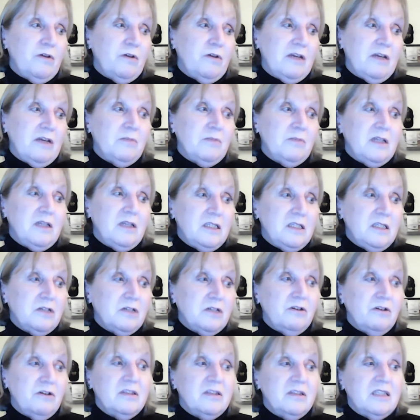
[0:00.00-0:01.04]
wearing
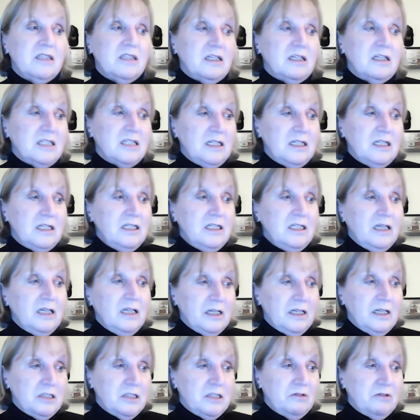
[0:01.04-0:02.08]
miniskirts and attending
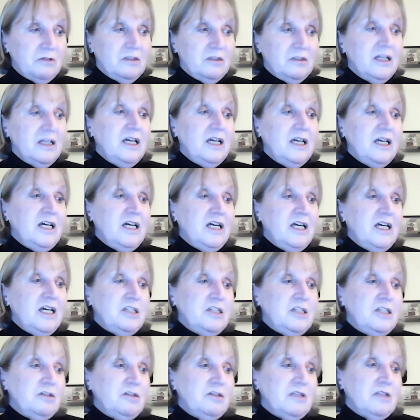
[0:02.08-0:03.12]
high school,
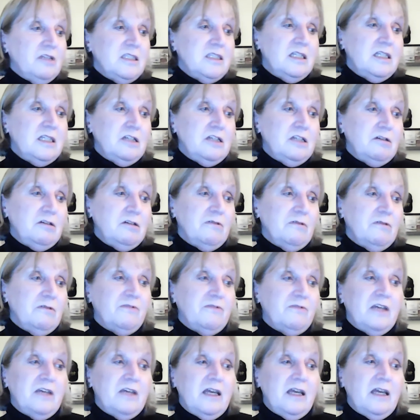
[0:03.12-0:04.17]
to listening to
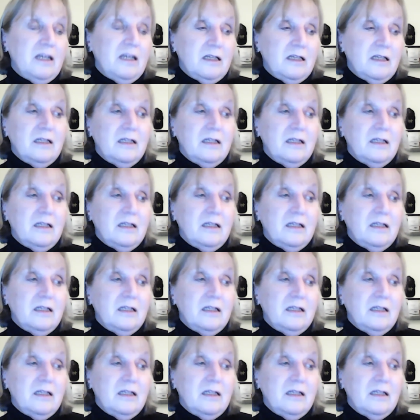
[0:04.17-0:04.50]
fanatic